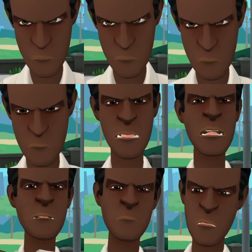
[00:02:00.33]

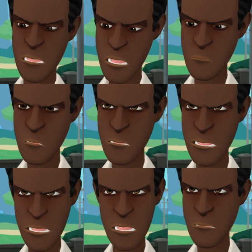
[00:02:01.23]
Seriously, this
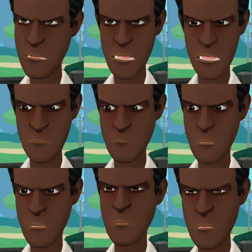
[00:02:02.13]
is not how you
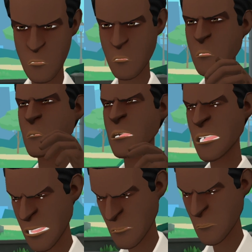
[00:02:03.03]
introduce a character.
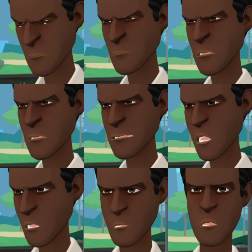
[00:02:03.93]
And
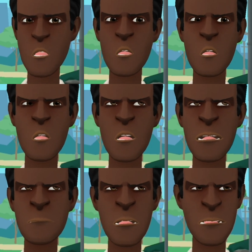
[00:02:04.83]
before you go whining
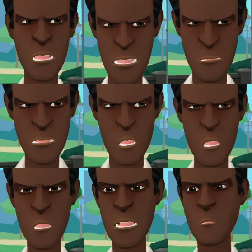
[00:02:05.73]
in the comments
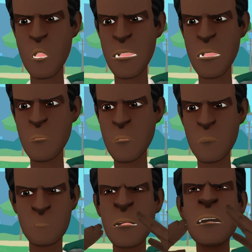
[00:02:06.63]
saying, oh it's just
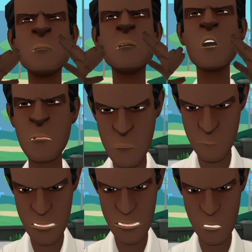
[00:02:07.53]
a kid show,
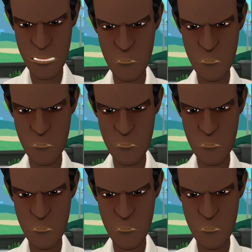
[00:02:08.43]
no.